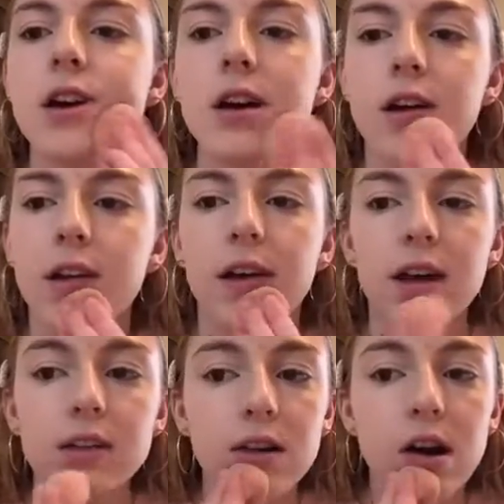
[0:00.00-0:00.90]
until
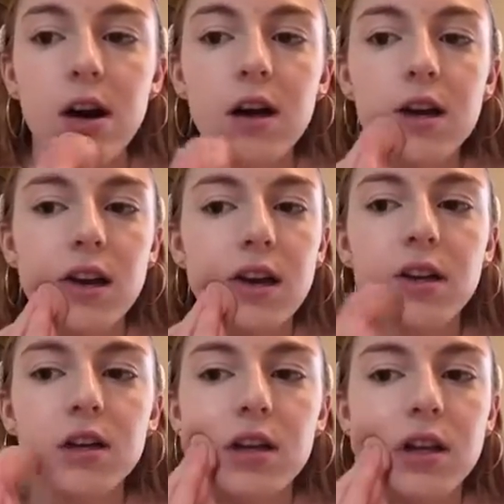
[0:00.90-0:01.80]
it's all
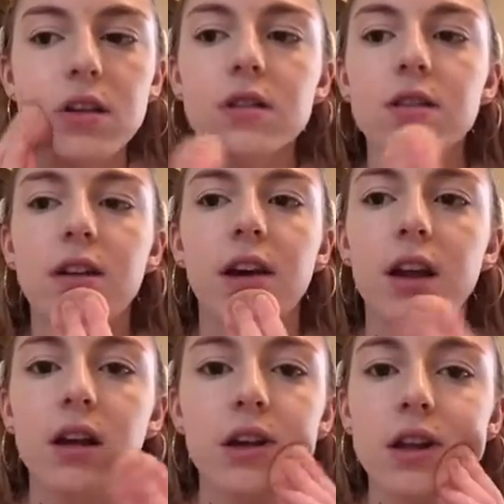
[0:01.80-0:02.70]
into the skin,
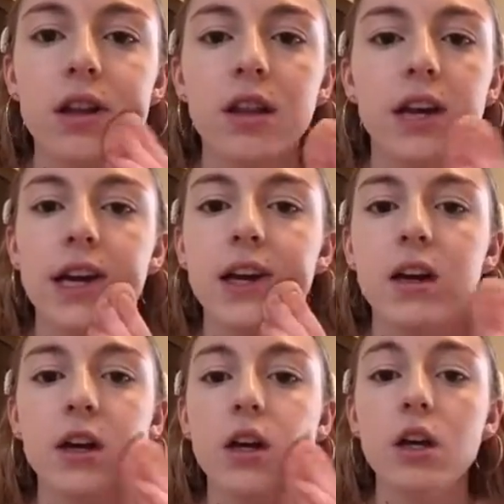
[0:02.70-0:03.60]
like
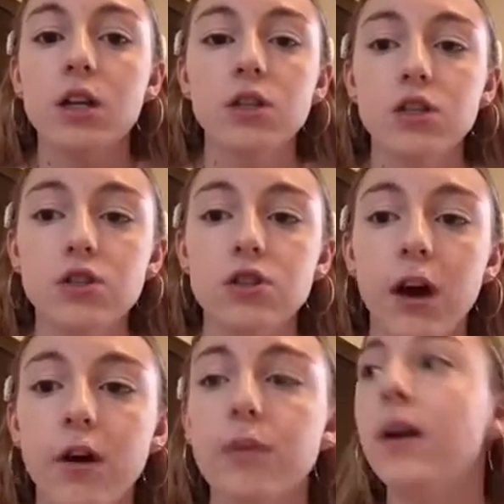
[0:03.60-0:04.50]
so.